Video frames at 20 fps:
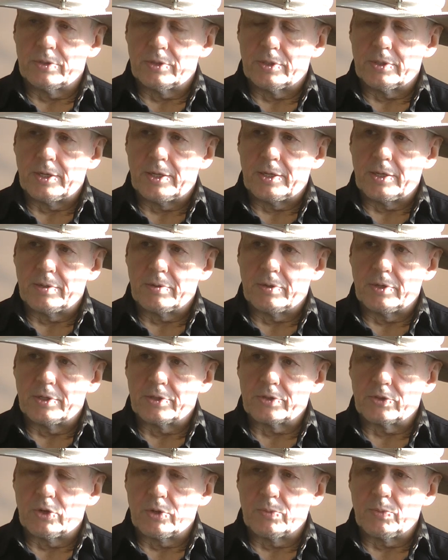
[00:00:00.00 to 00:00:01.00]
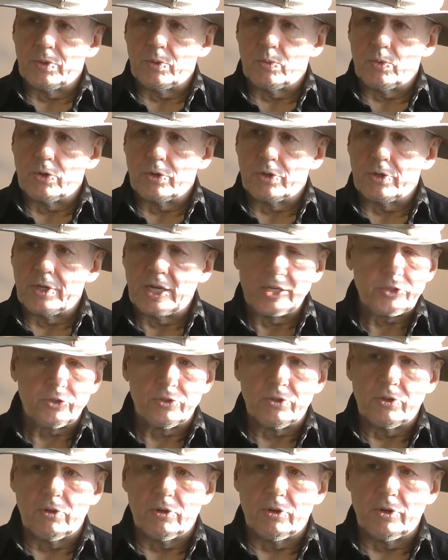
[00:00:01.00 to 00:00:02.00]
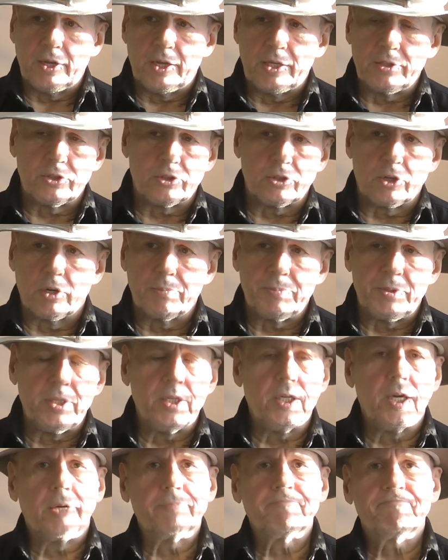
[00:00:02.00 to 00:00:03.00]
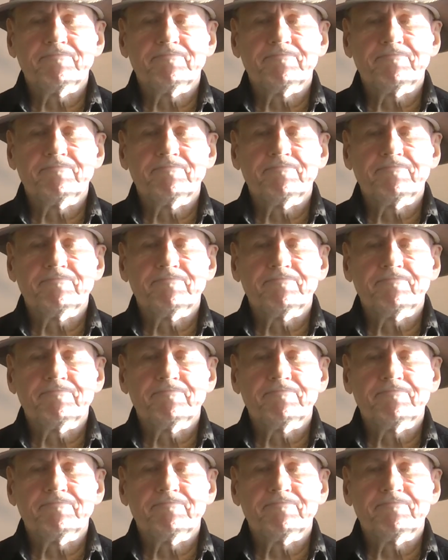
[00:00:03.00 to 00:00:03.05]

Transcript: and I'm gonna start with the word National Encyclopedia.